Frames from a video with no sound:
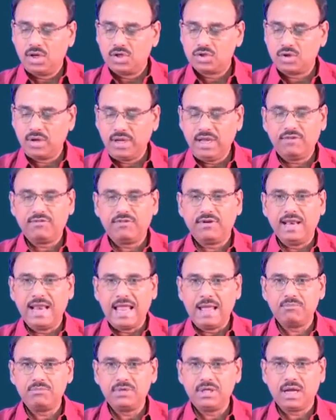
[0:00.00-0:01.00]
So, if
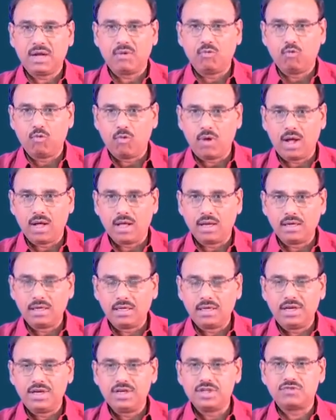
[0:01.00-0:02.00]
lambda
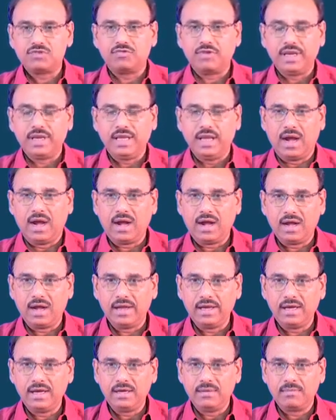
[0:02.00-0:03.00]
1 is very
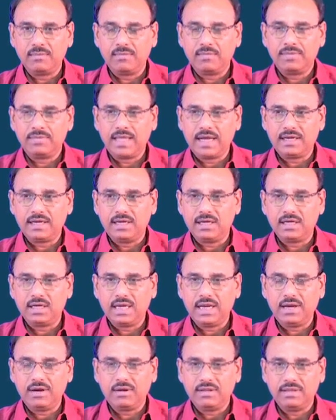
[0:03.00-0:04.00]
high, that
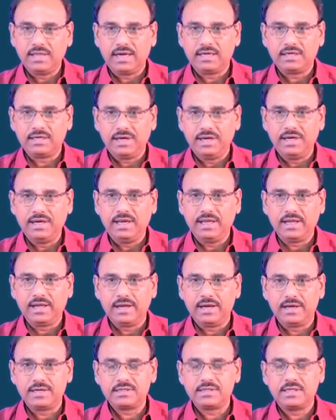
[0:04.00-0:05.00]

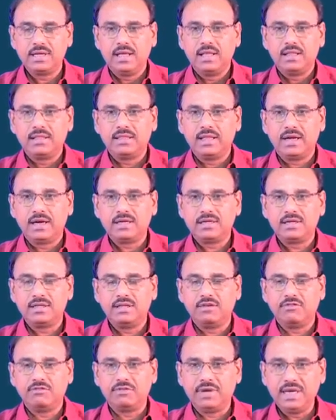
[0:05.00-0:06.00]
indicates that
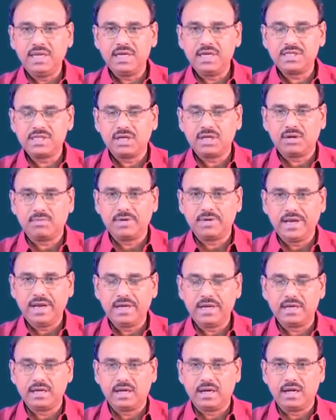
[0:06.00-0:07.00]
the variation of
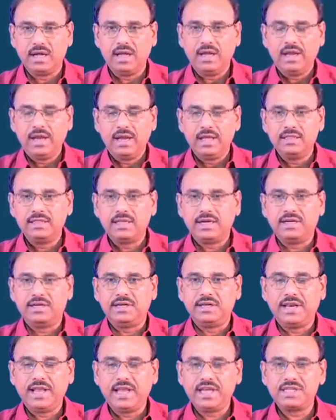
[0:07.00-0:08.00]
data in the
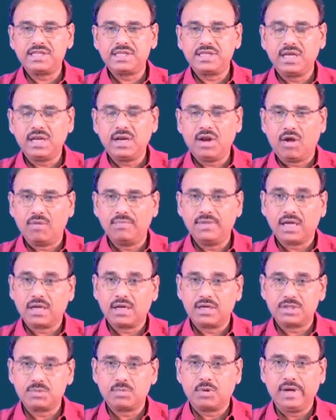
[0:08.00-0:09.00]
direction of the
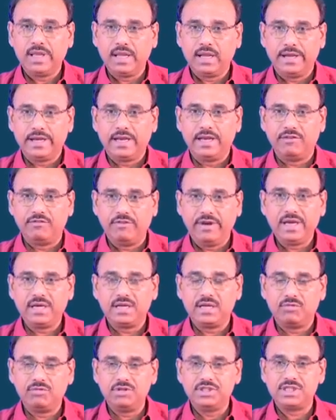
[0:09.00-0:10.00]
corresponding
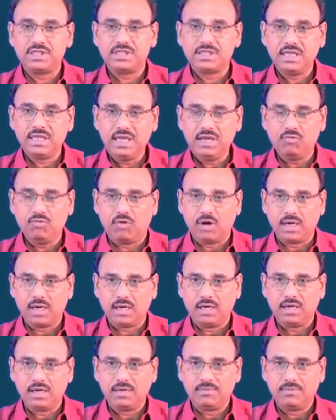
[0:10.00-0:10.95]
eigenvector, which is E1.